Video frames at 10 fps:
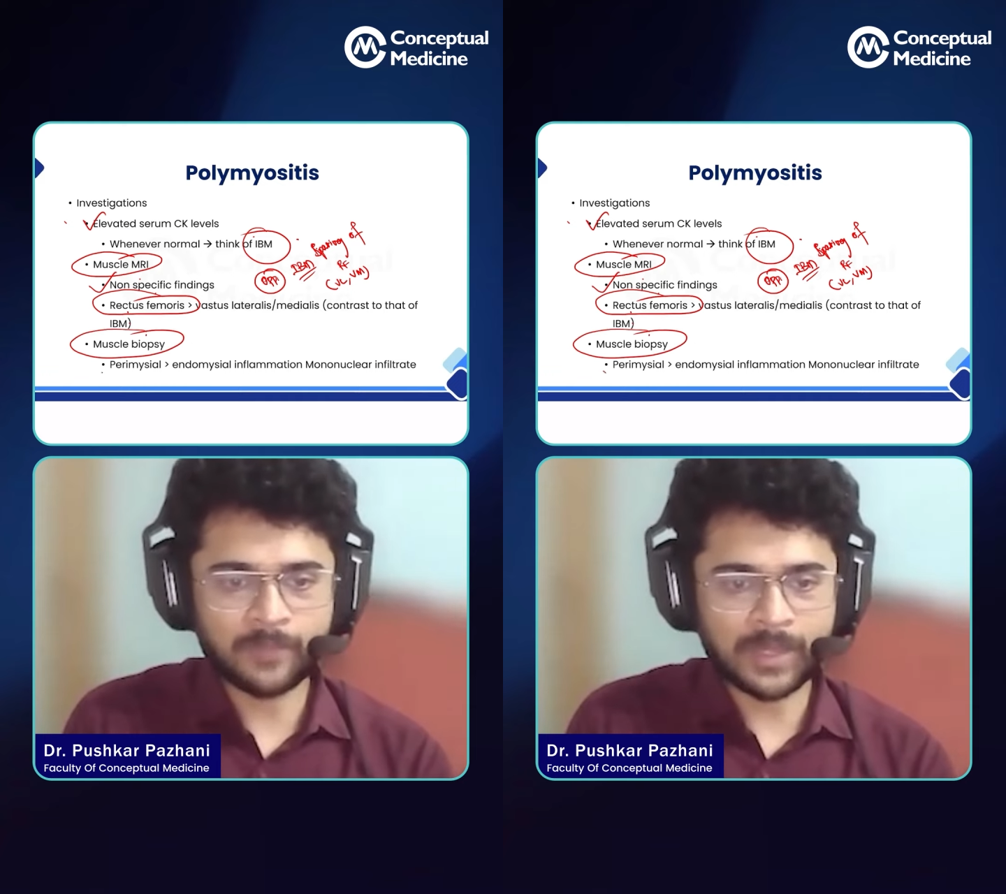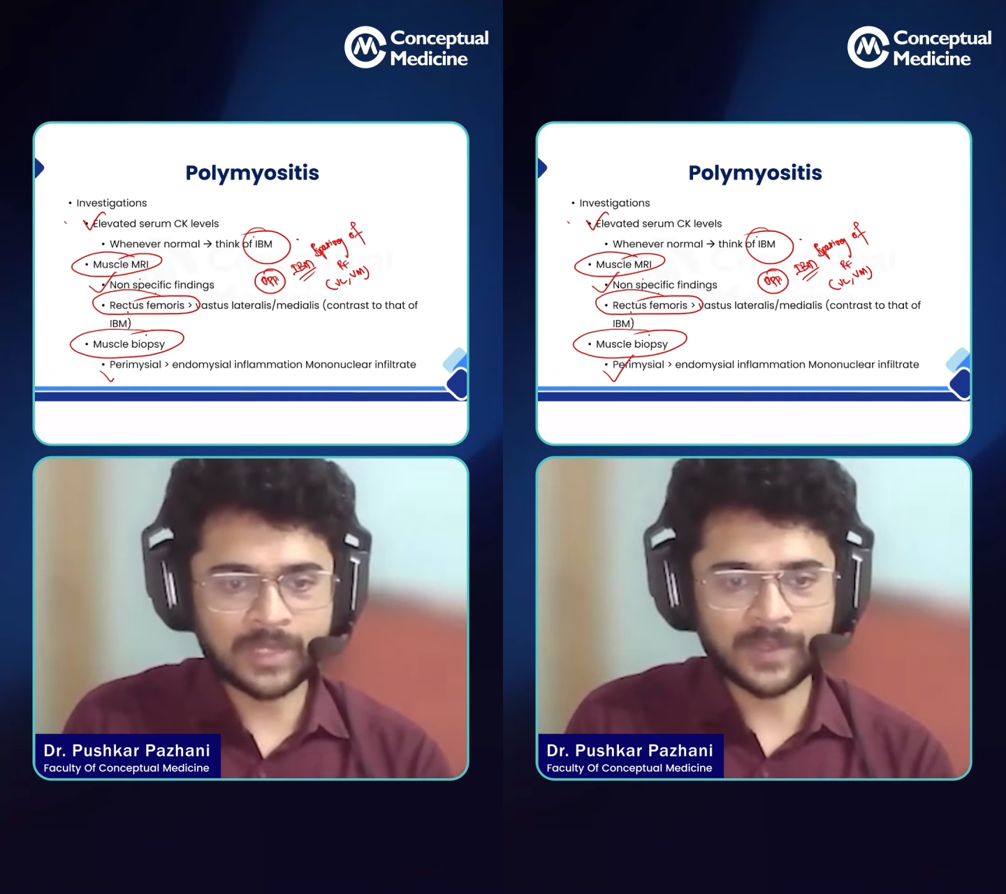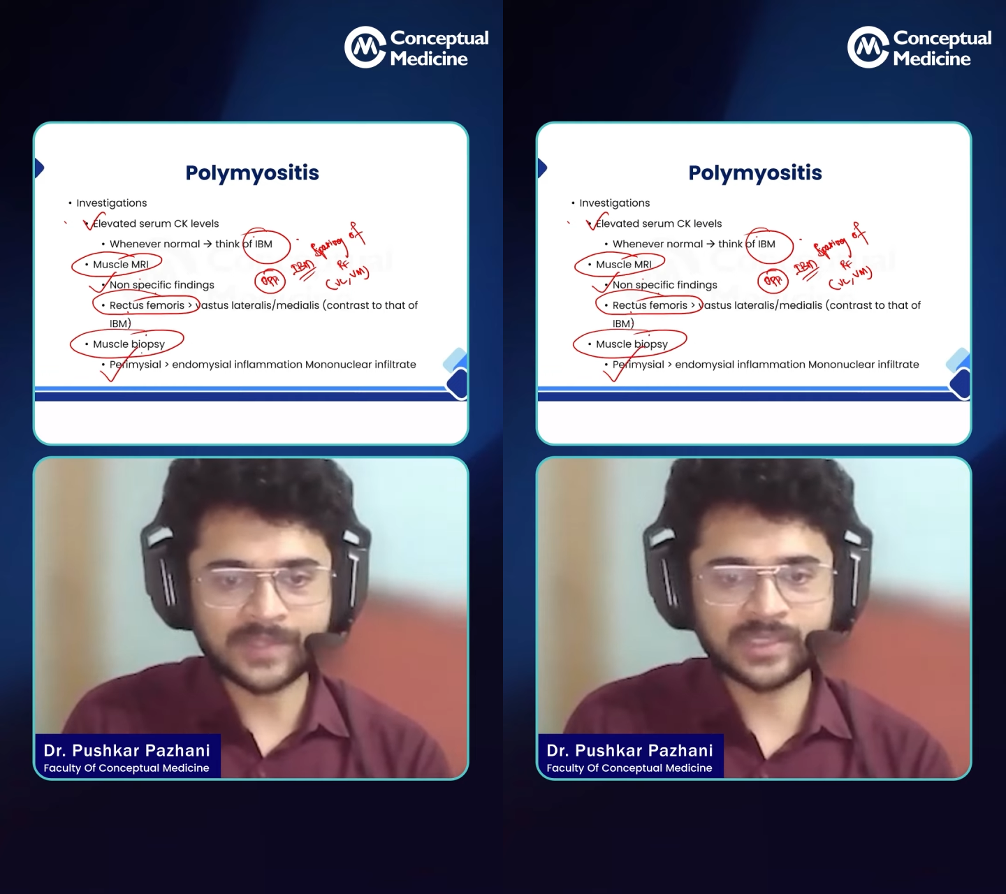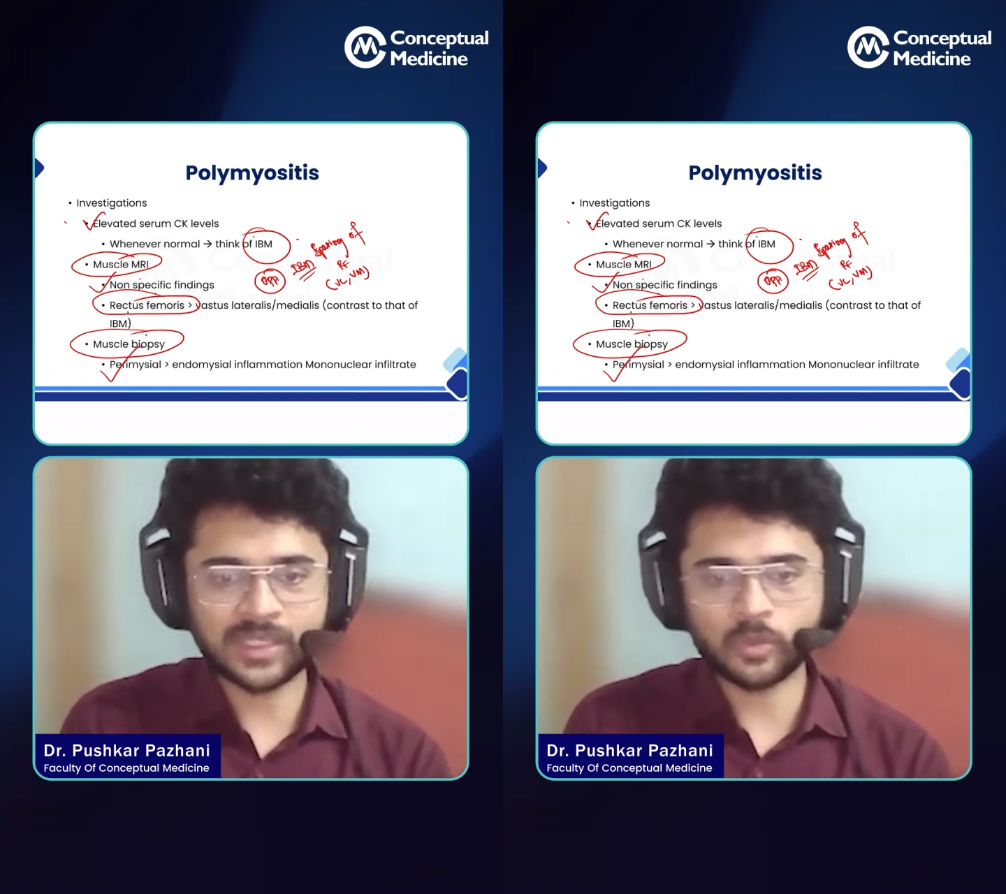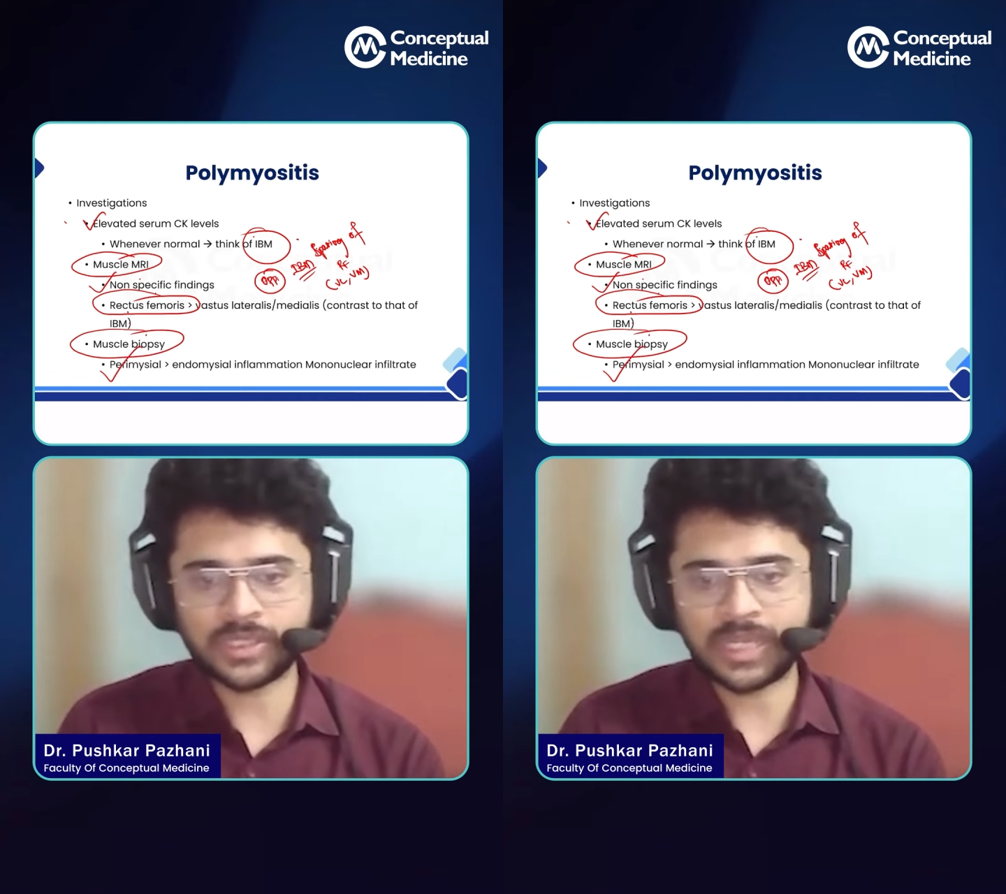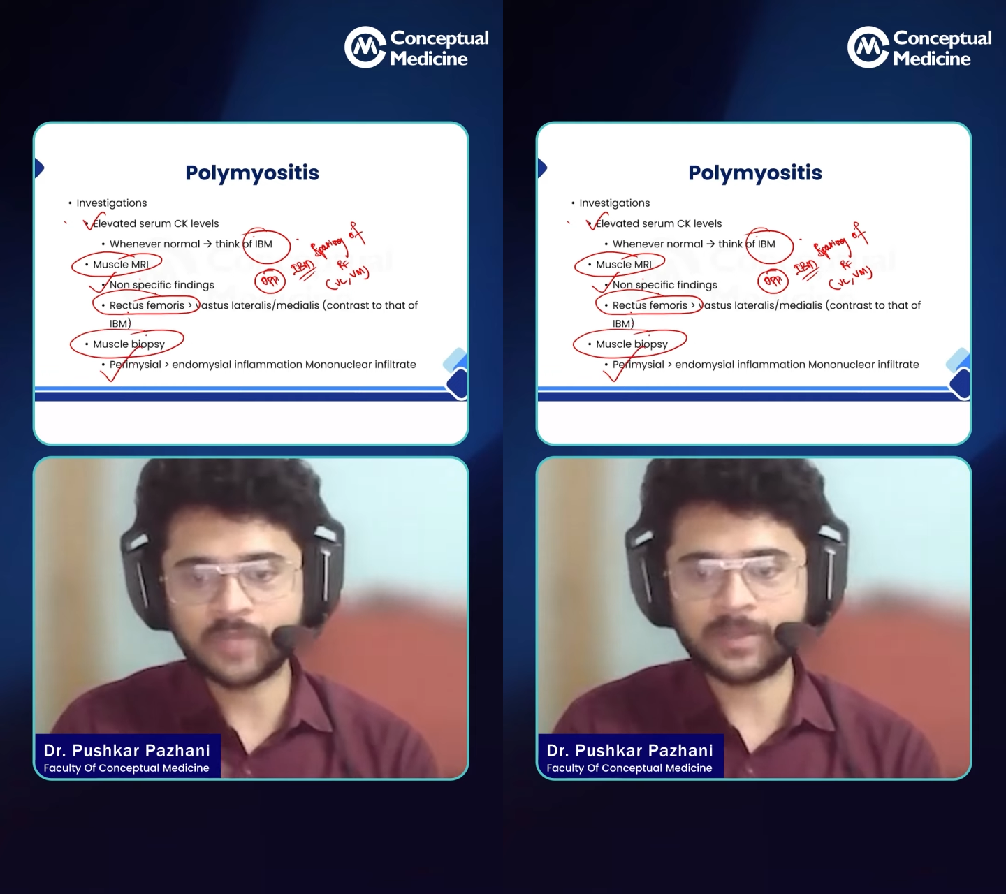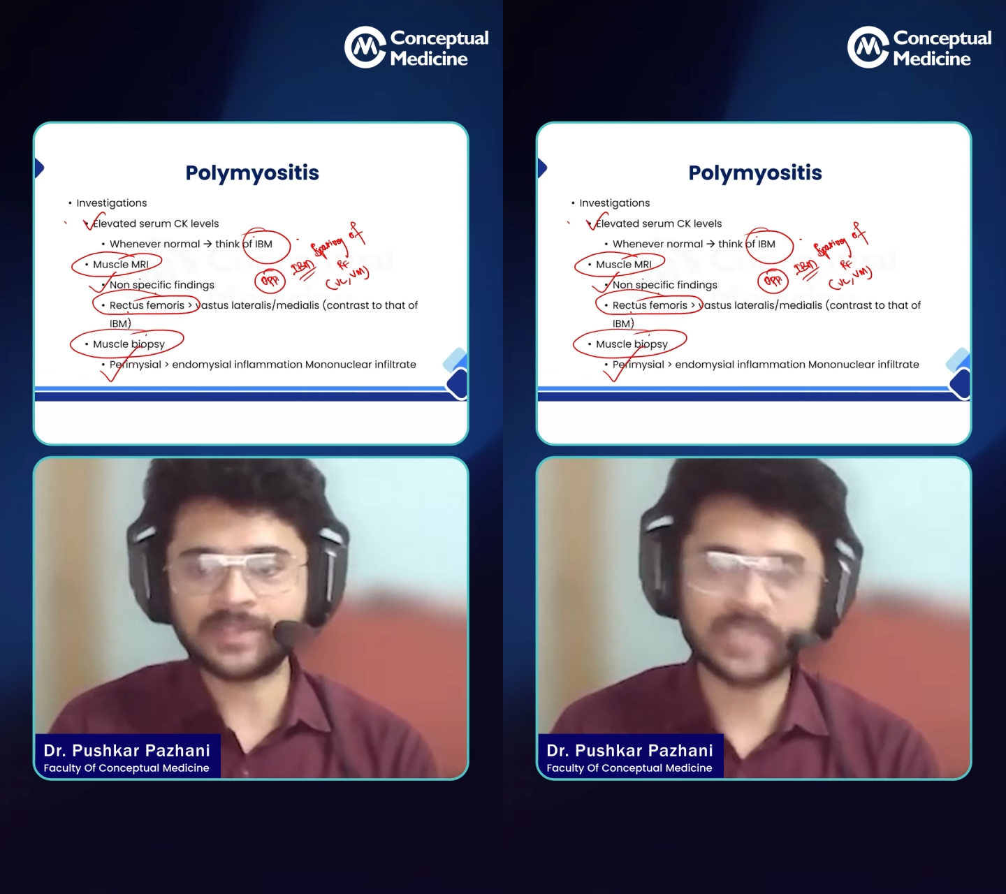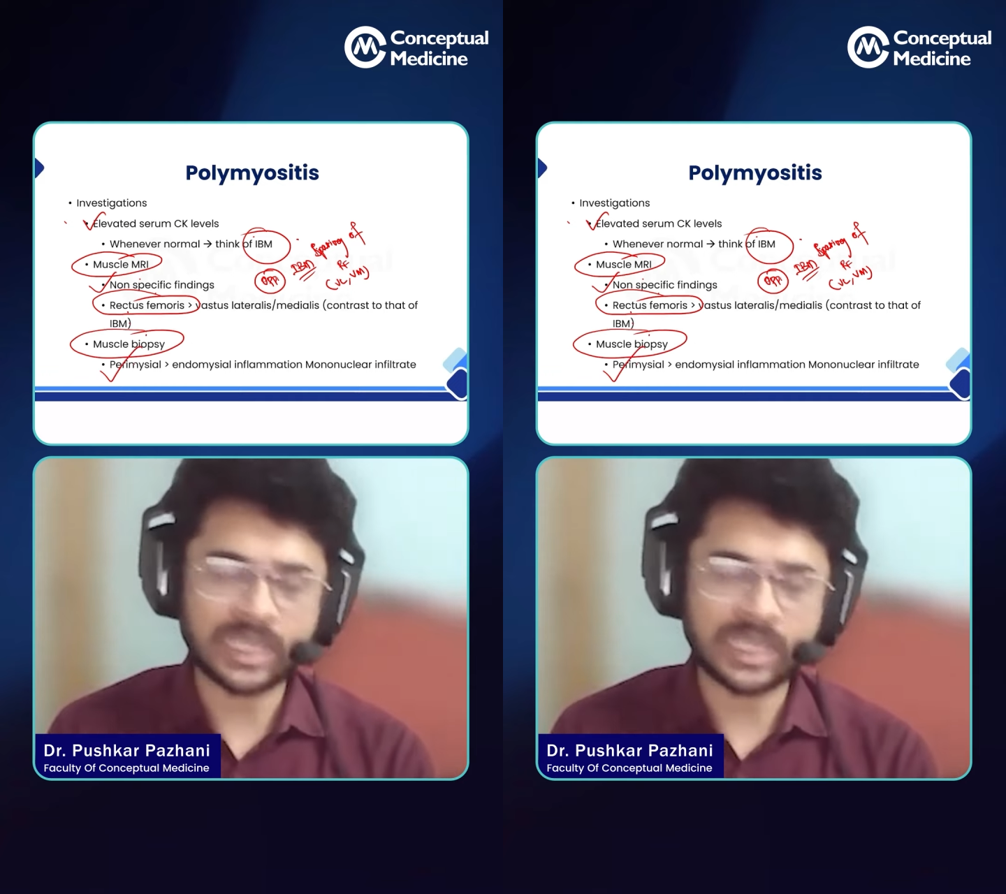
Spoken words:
perimysial more than endomysial